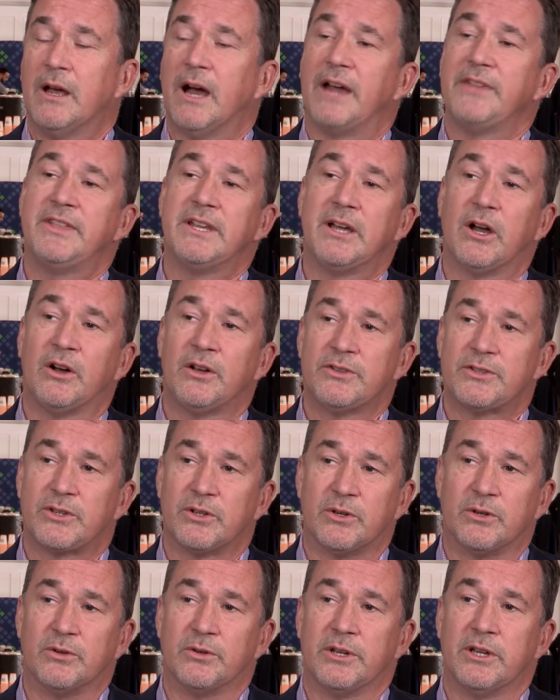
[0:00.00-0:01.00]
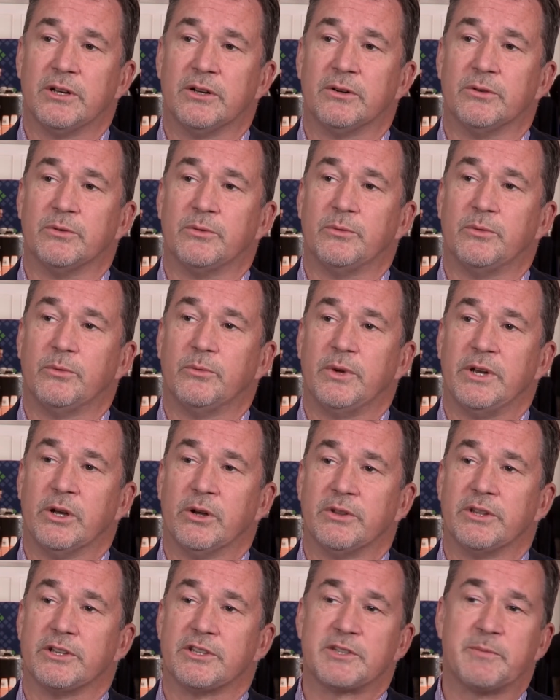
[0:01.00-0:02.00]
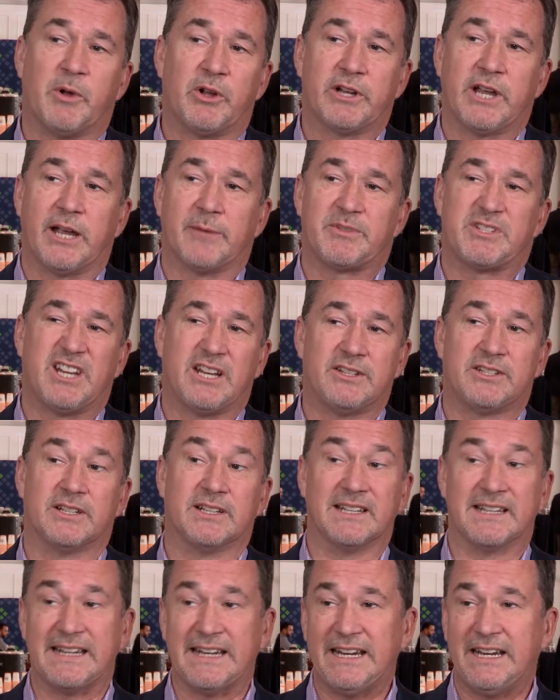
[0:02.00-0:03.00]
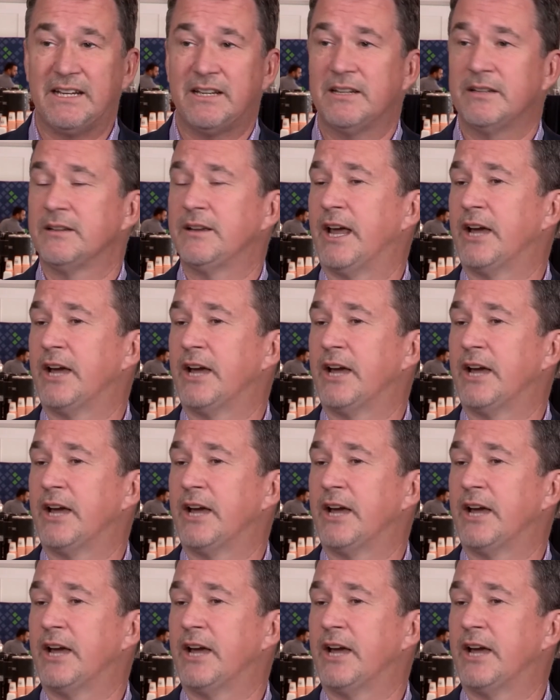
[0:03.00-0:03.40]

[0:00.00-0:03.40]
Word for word: I think also, you know, we know that small caps tend to lead